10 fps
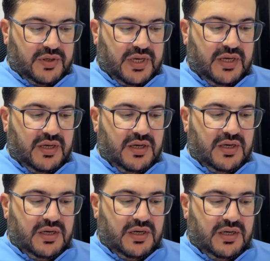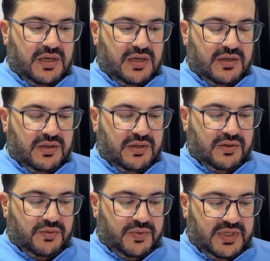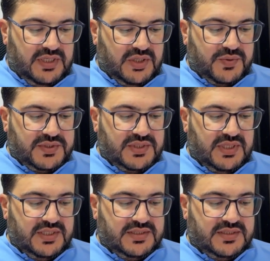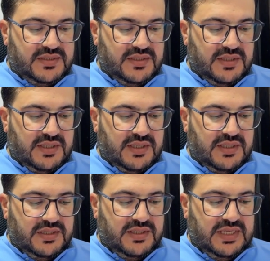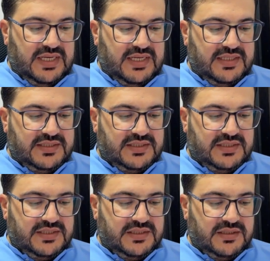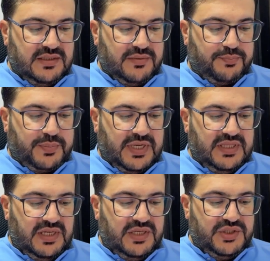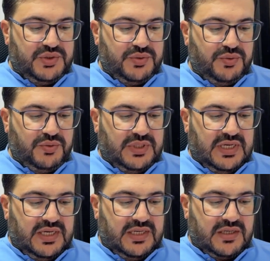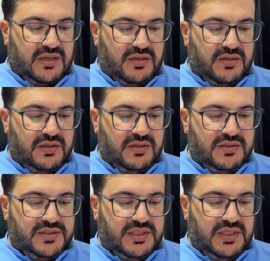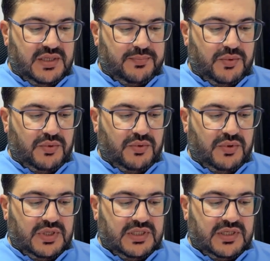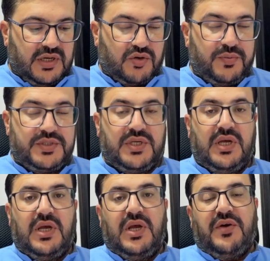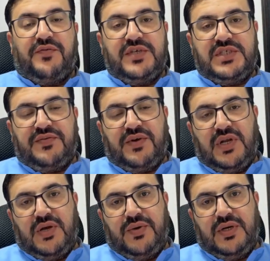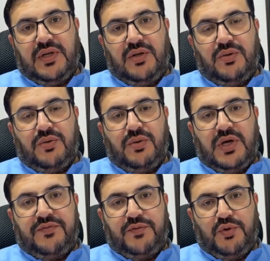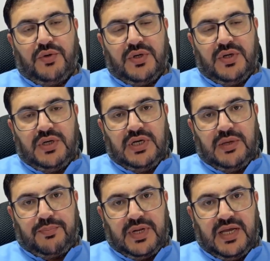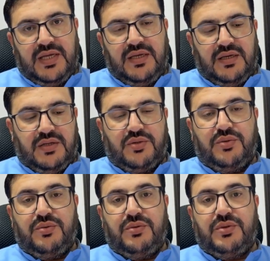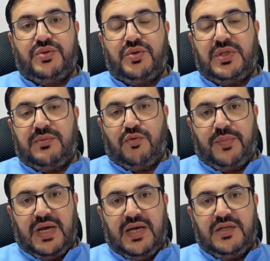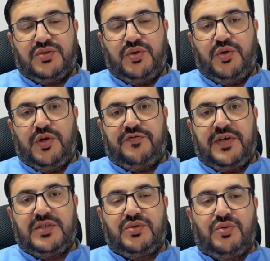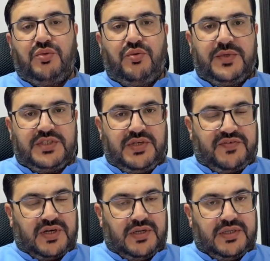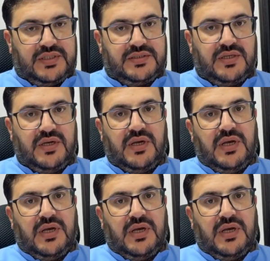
Okay. One other question is there is panel issue that can't see upload in the documents. First of all, I will tell you, if you are applying through the mobile, so you will face too much difficulties.